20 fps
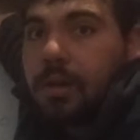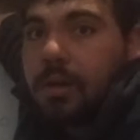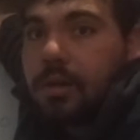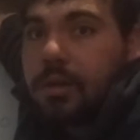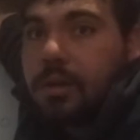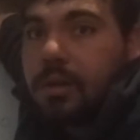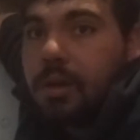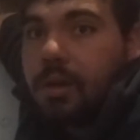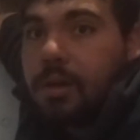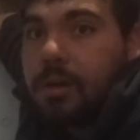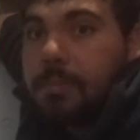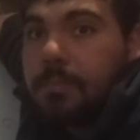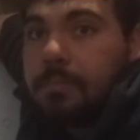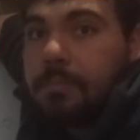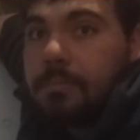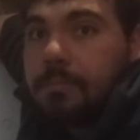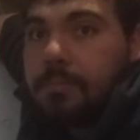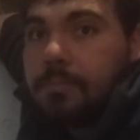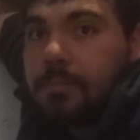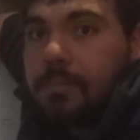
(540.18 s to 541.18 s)

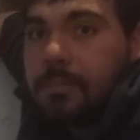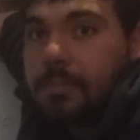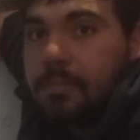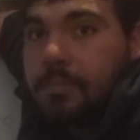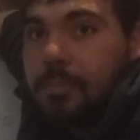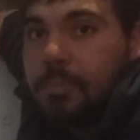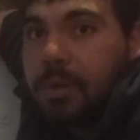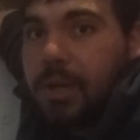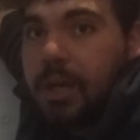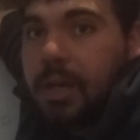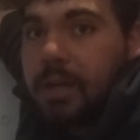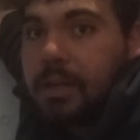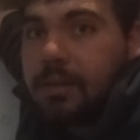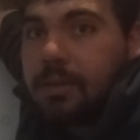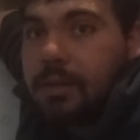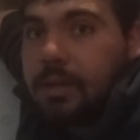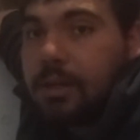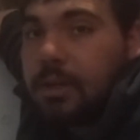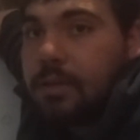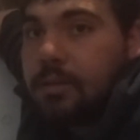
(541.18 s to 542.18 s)
come back
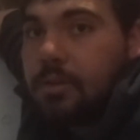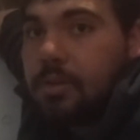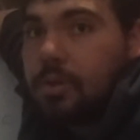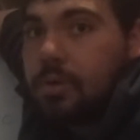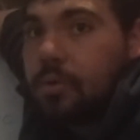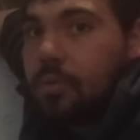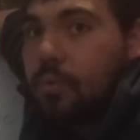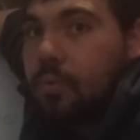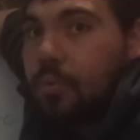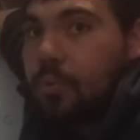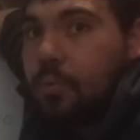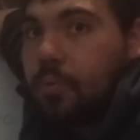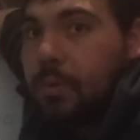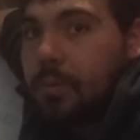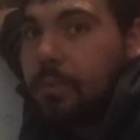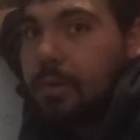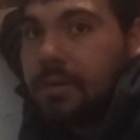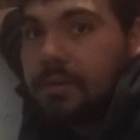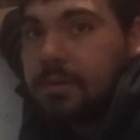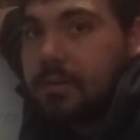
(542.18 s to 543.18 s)
into the
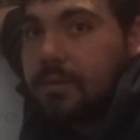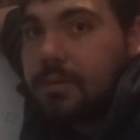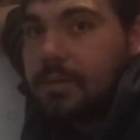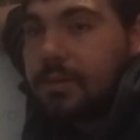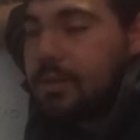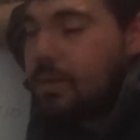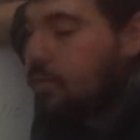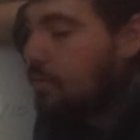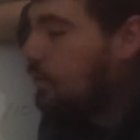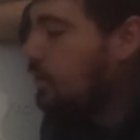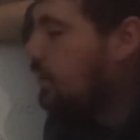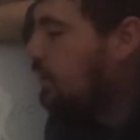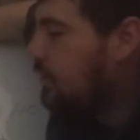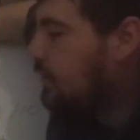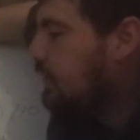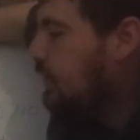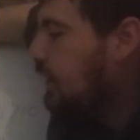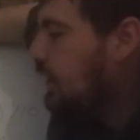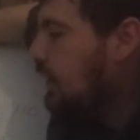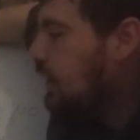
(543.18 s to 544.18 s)
rest of the
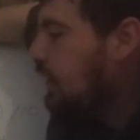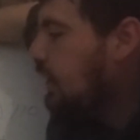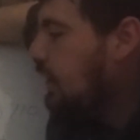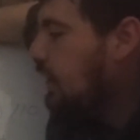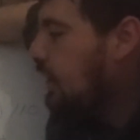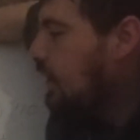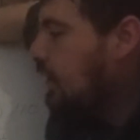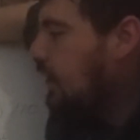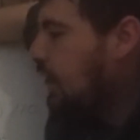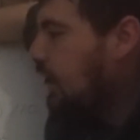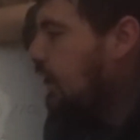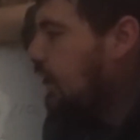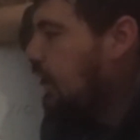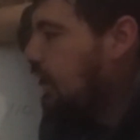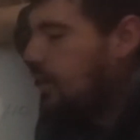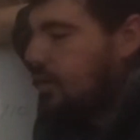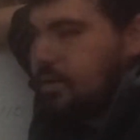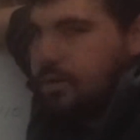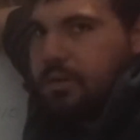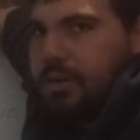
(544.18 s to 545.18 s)
series.
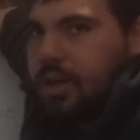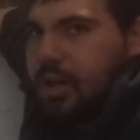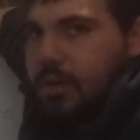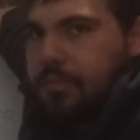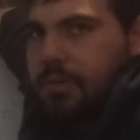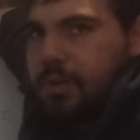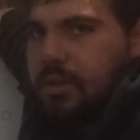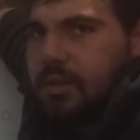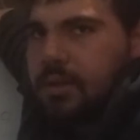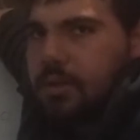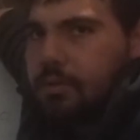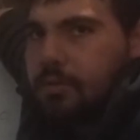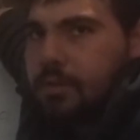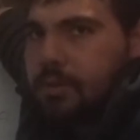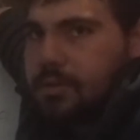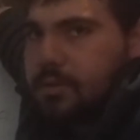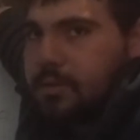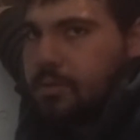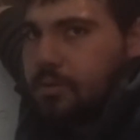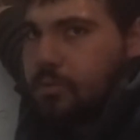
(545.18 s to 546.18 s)
And every
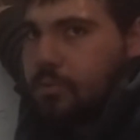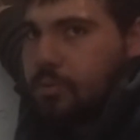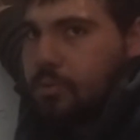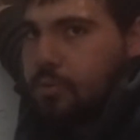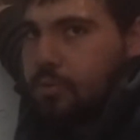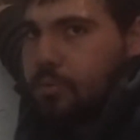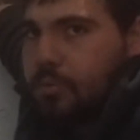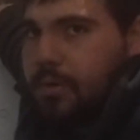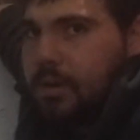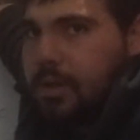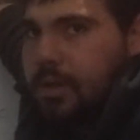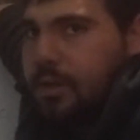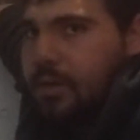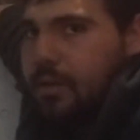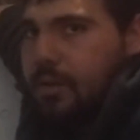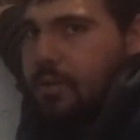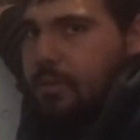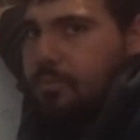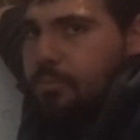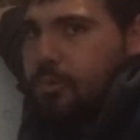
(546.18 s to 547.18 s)
character,
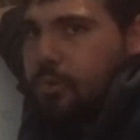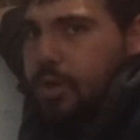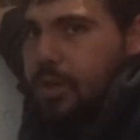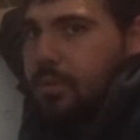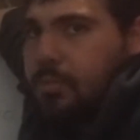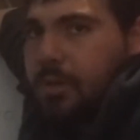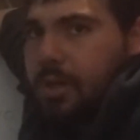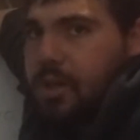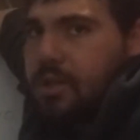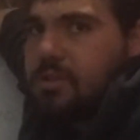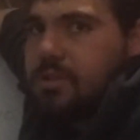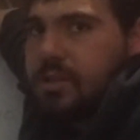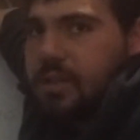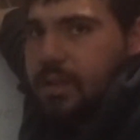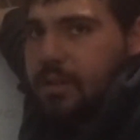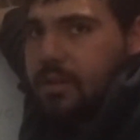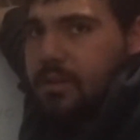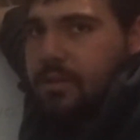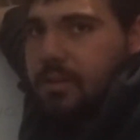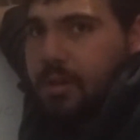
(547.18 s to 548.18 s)
pretty much, at
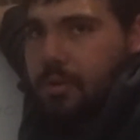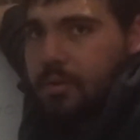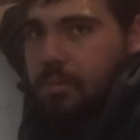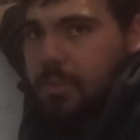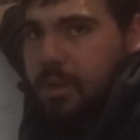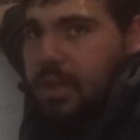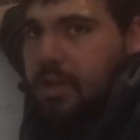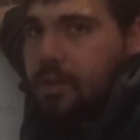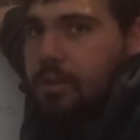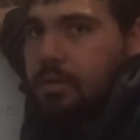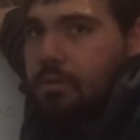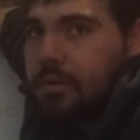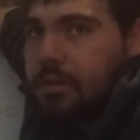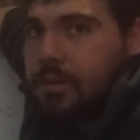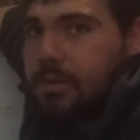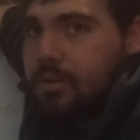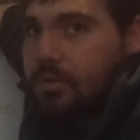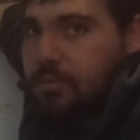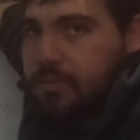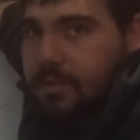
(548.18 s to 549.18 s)
least all the main
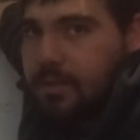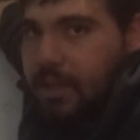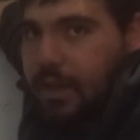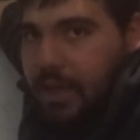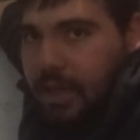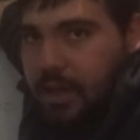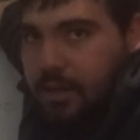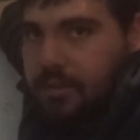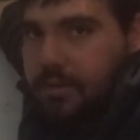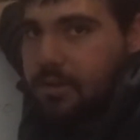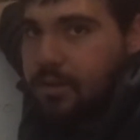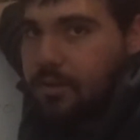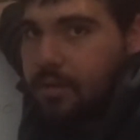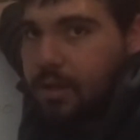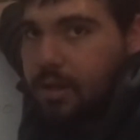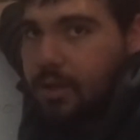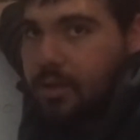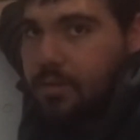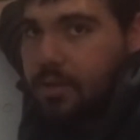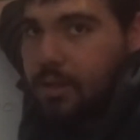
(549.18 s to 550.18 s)
characters, acted
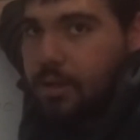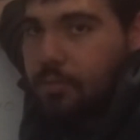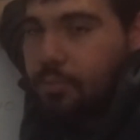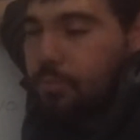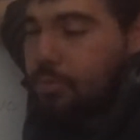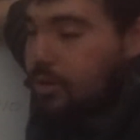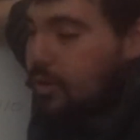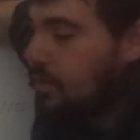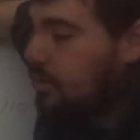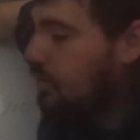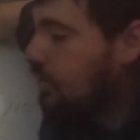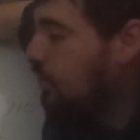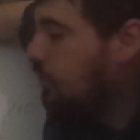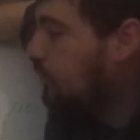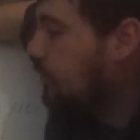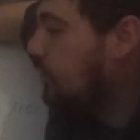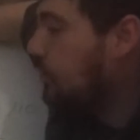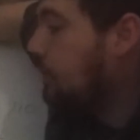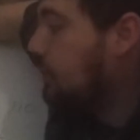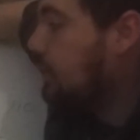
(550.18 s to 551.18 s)
like they would
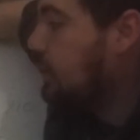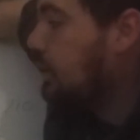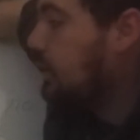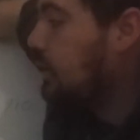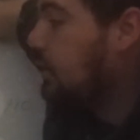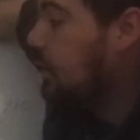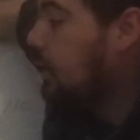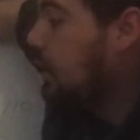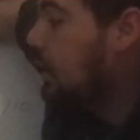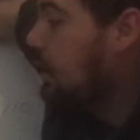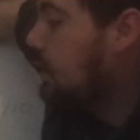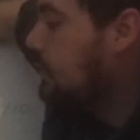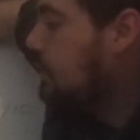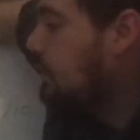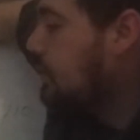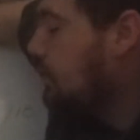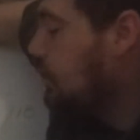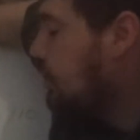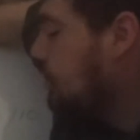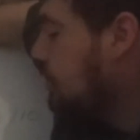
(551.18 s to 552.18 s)
normally.
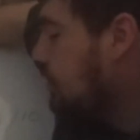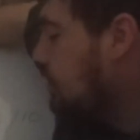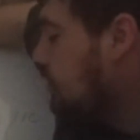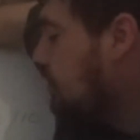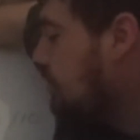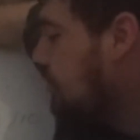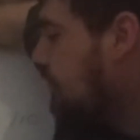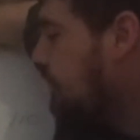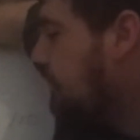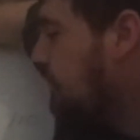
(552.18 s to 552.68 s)
So,